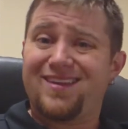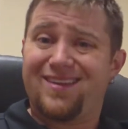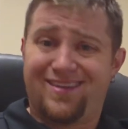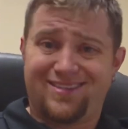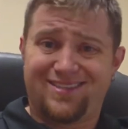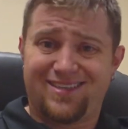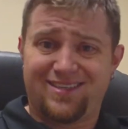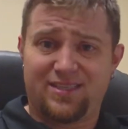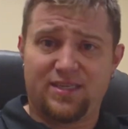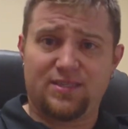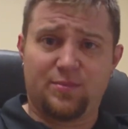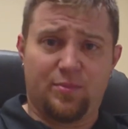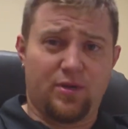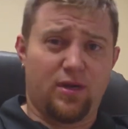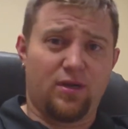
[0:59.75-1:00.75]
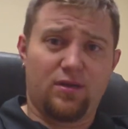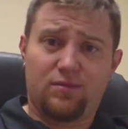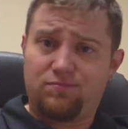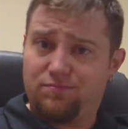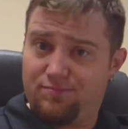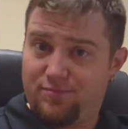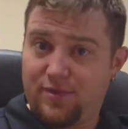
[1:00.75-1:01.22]
It doesn't exist, but
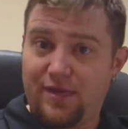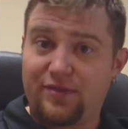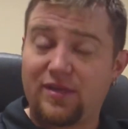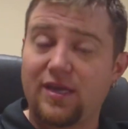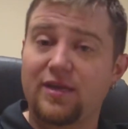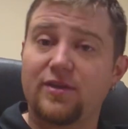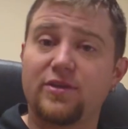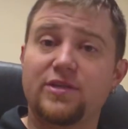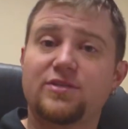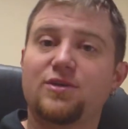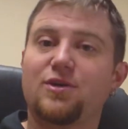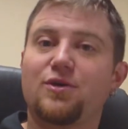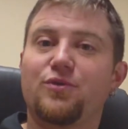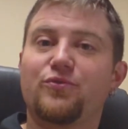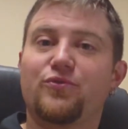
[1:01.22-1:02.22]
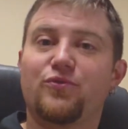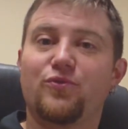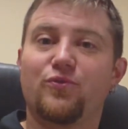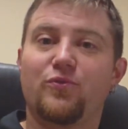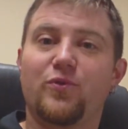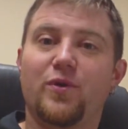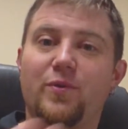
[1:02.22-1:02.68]
at the end of this, I'll go
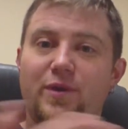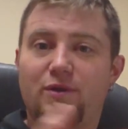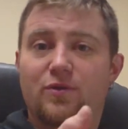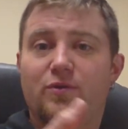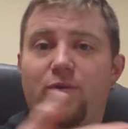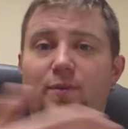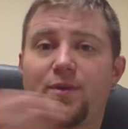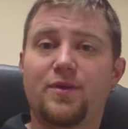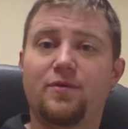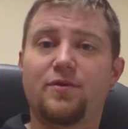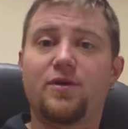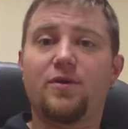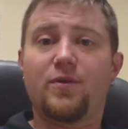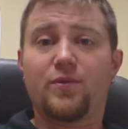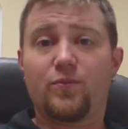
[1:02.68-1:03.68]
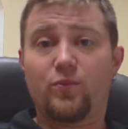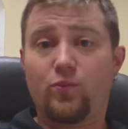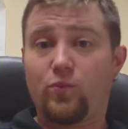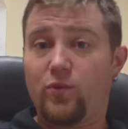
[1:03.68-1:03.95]
through what we know and what we don't know, and